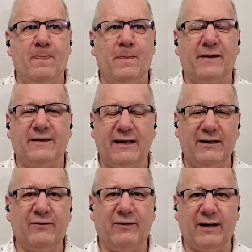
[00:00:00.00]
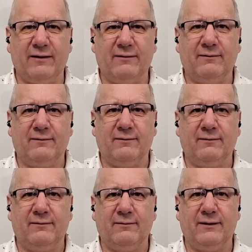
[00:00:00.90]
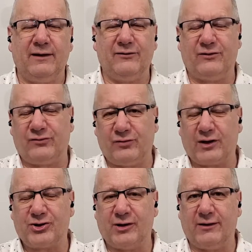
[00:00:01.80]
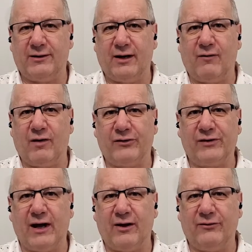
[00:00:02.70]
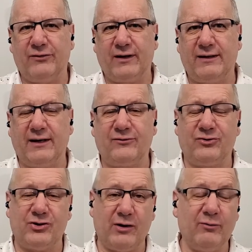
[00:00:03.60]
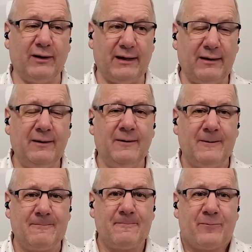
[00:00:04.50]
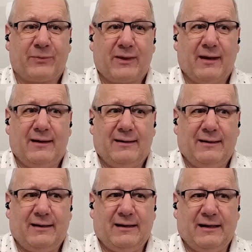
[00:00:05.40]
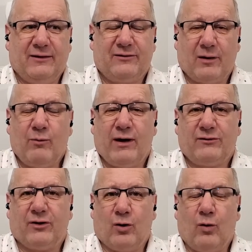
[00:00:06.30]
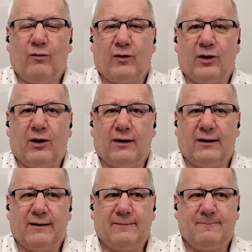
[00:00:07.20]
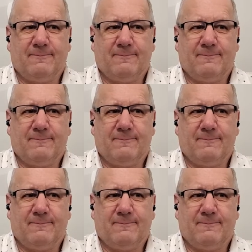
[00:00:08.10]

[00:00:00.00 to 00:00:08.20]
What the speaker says: that the end of it is destruction of ourselves. And that's generally, in some ways, an overall